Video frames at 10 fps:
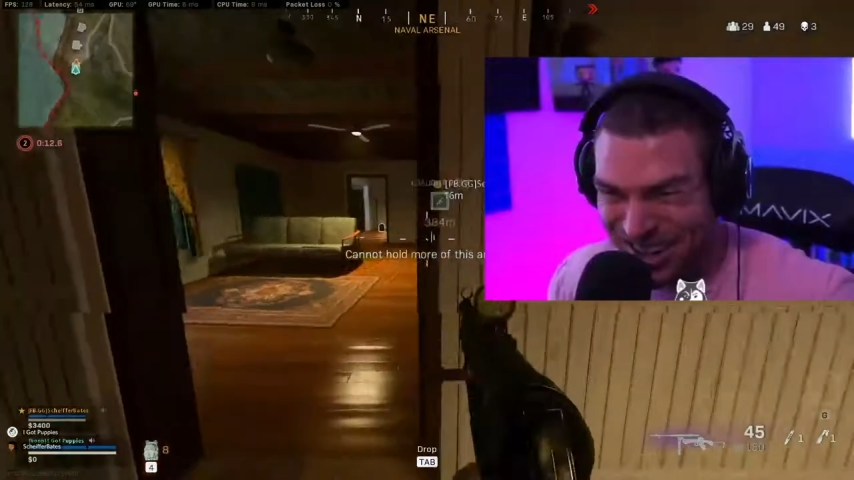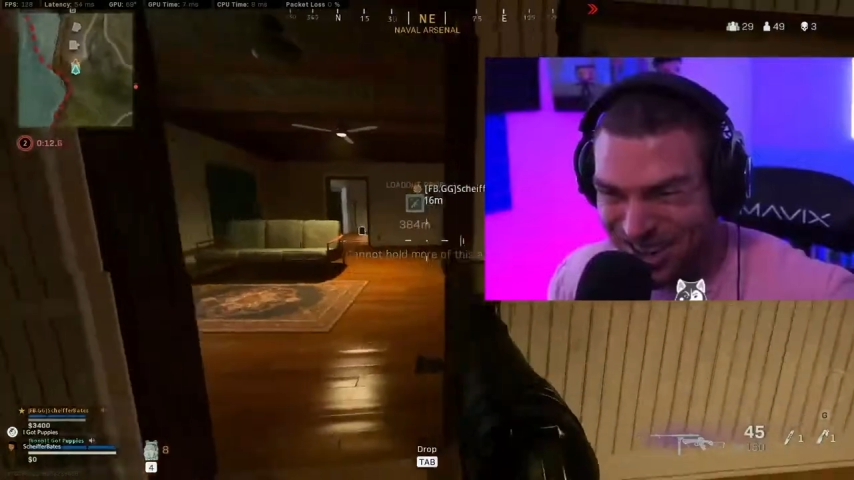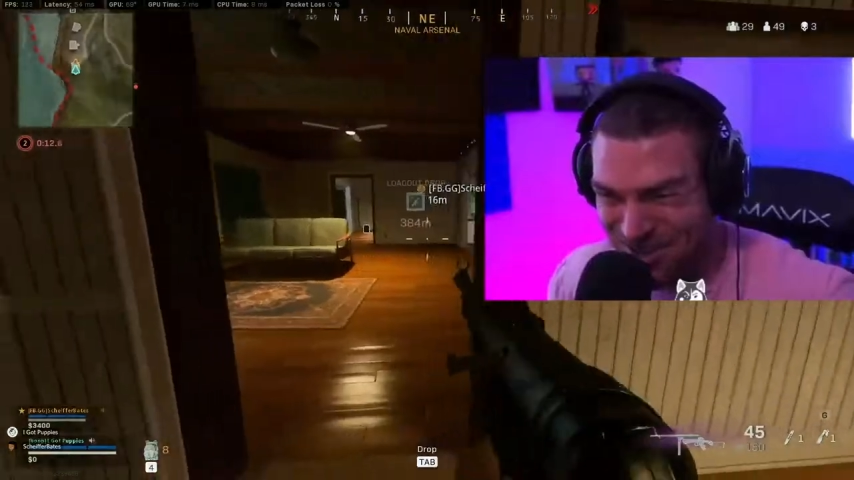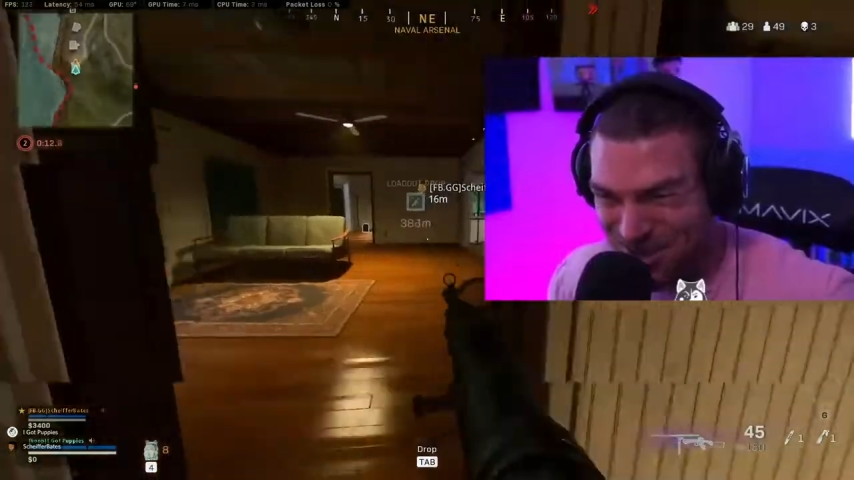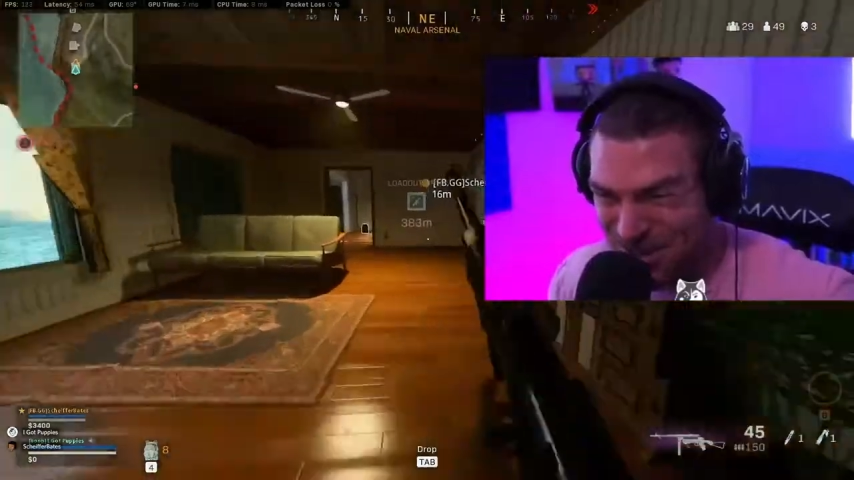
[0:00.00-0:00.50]

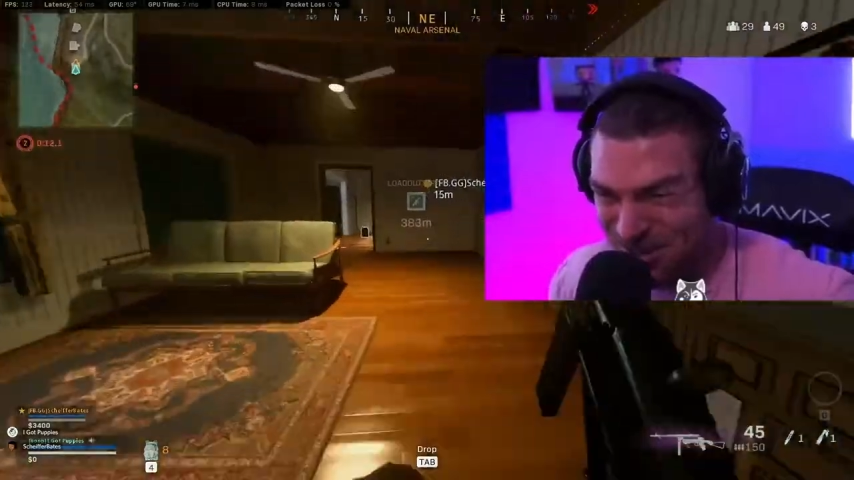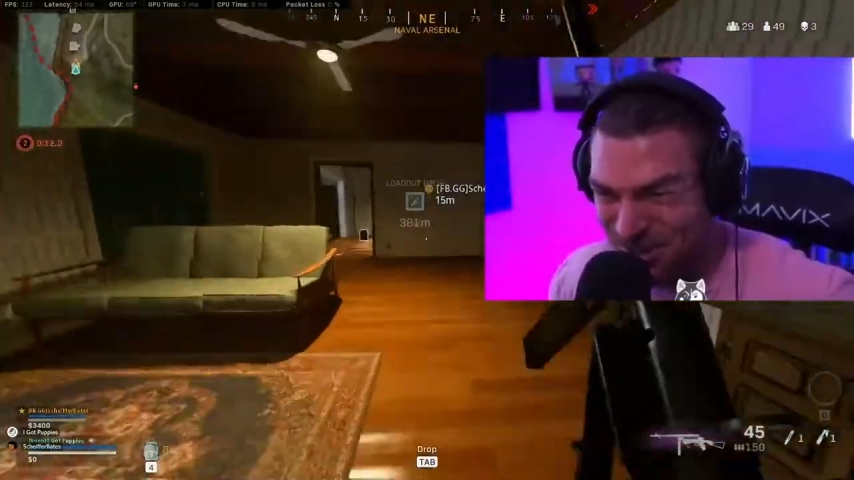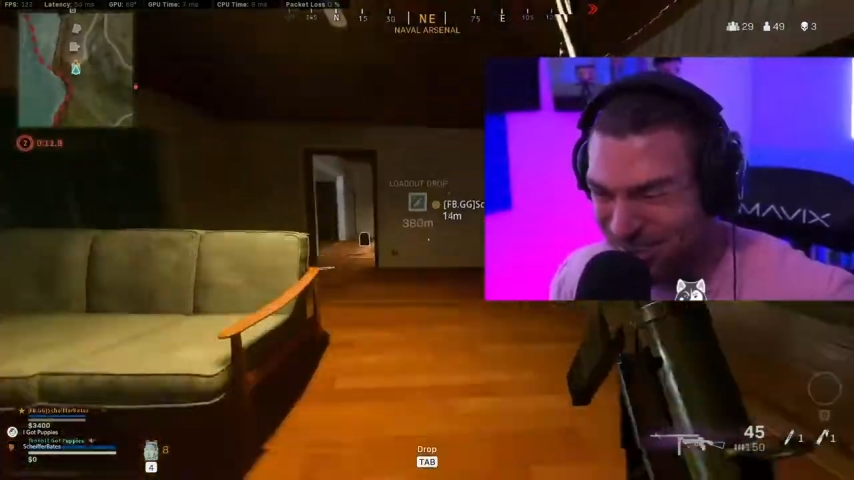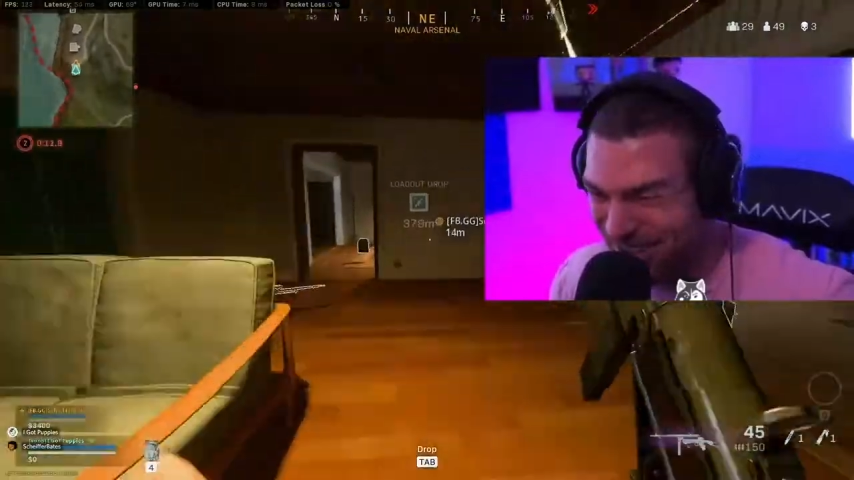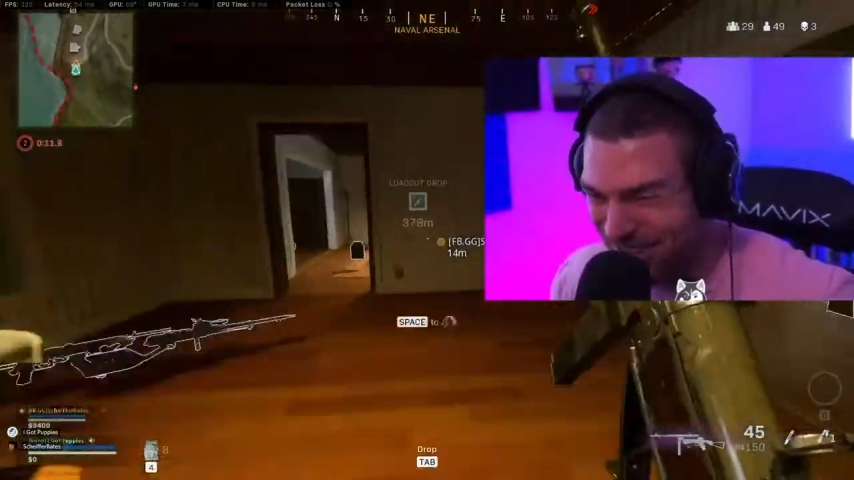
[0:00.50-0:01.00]
to ruin your
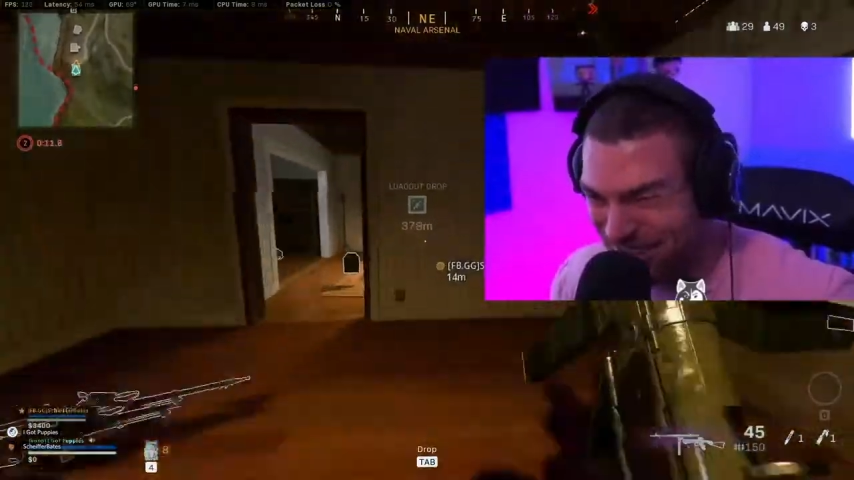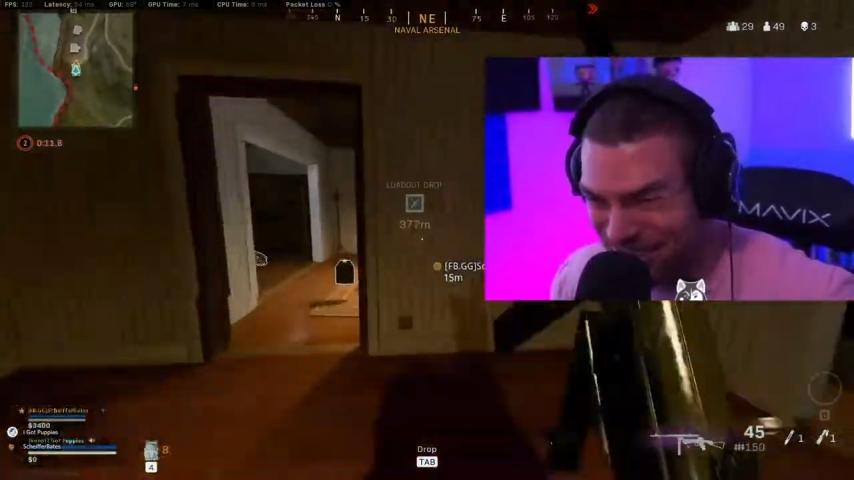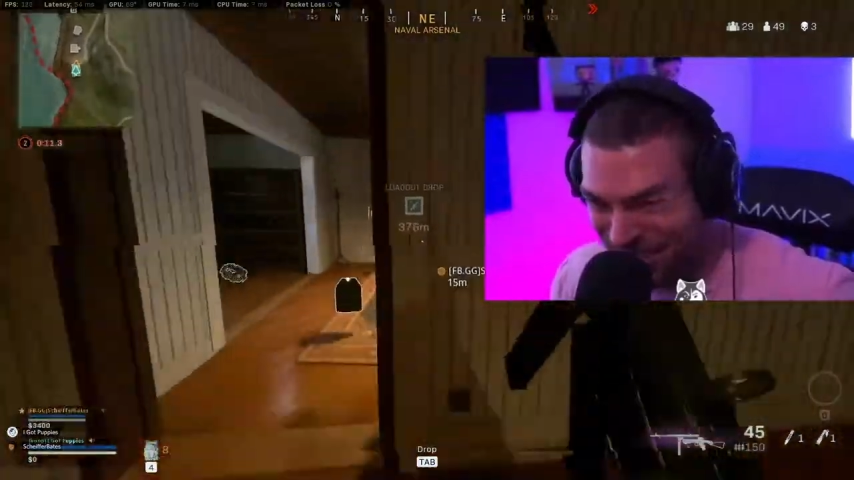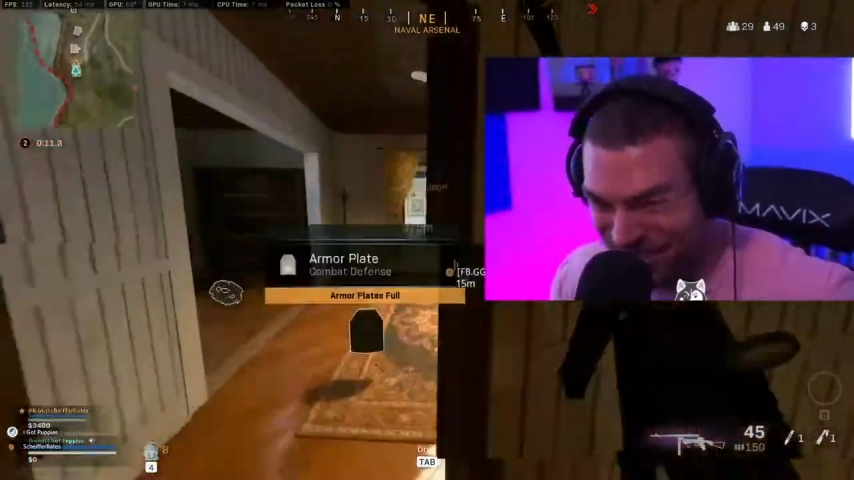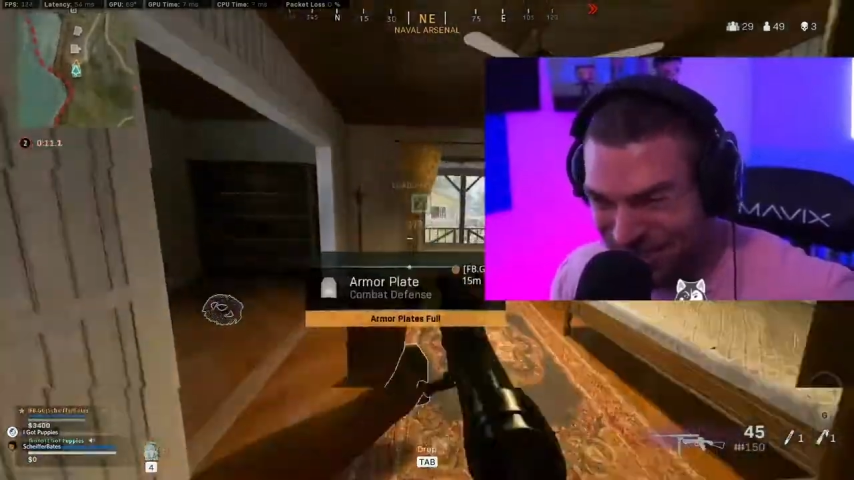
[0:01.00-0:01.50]

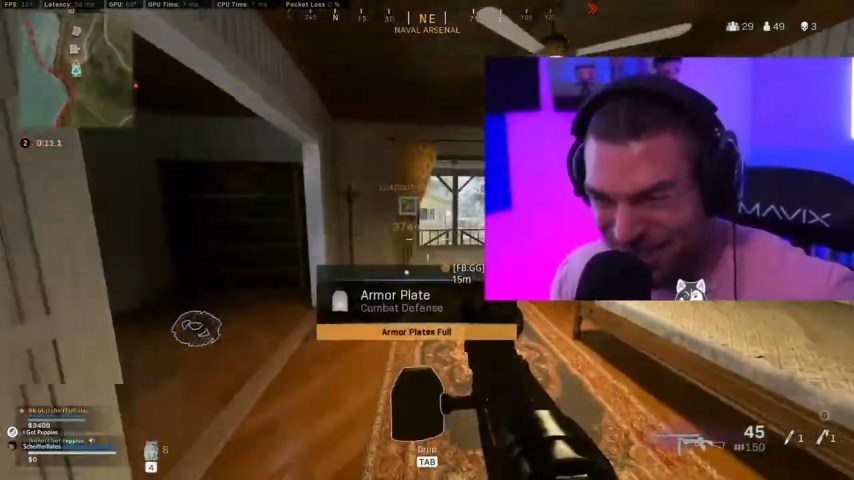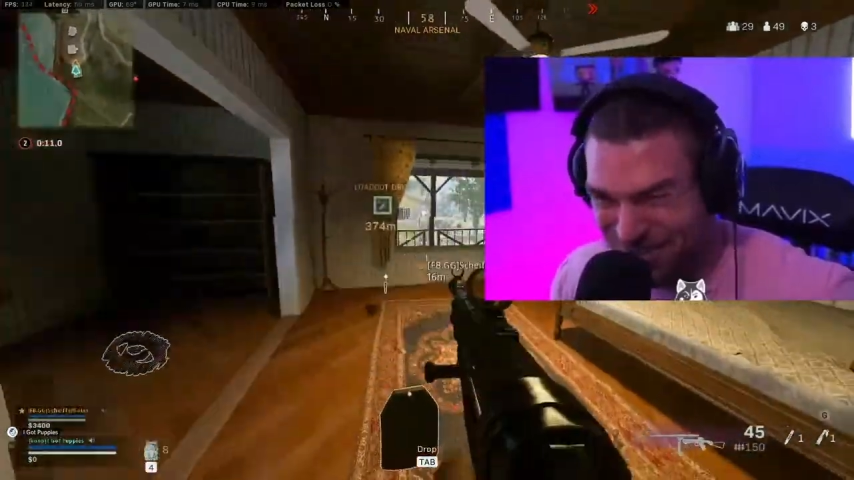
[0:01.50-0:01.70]
thunder,